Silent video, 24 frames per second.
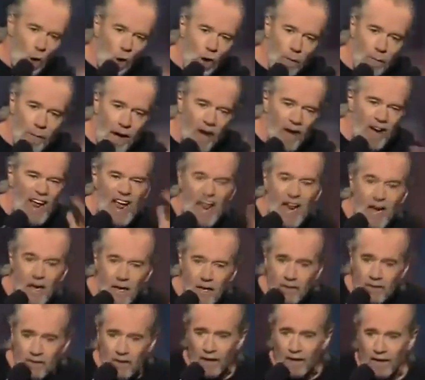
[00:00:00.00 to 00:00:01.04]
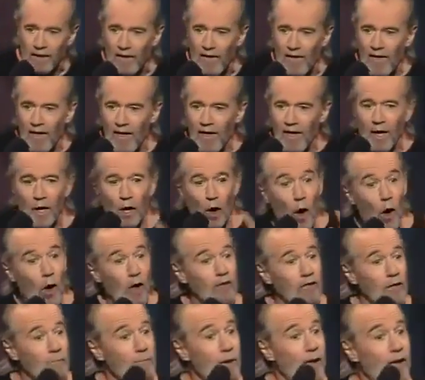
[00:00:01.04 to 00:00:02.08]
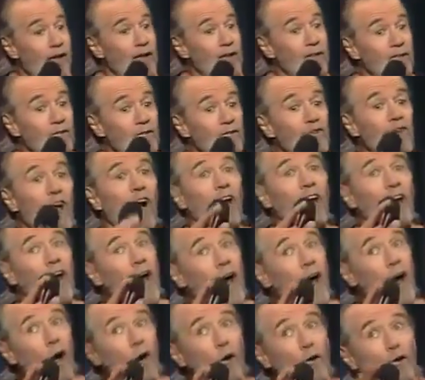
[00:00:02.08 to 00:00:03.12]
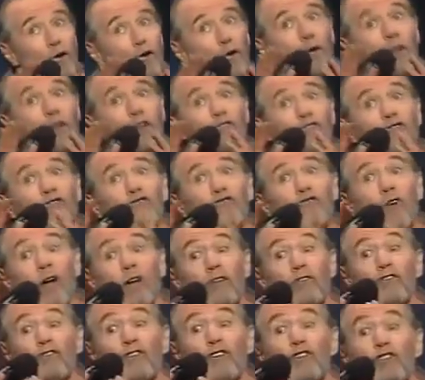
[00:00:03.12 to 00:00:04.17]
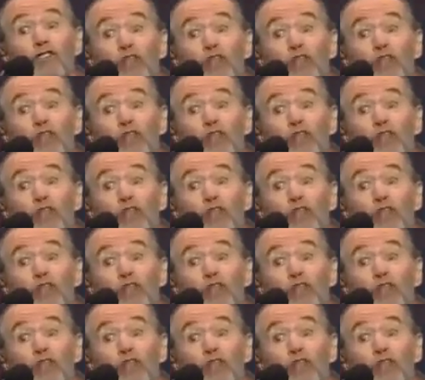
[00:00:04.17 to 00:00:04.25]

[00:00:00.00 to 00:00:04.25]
joke about anything. It all depends on how you construct